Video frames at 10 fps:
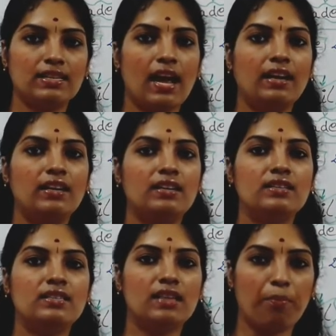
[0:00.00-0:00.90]
and it
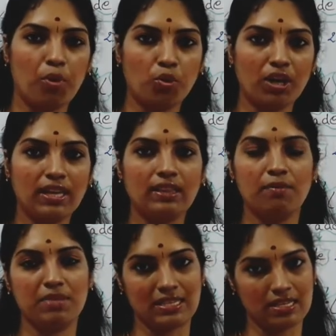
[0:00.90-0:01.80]
is supporting
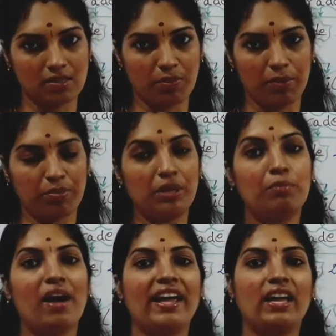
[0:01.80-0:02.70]
the business
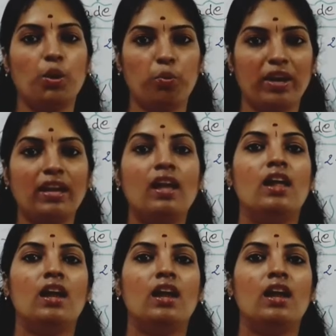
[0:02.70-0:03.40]
people by giving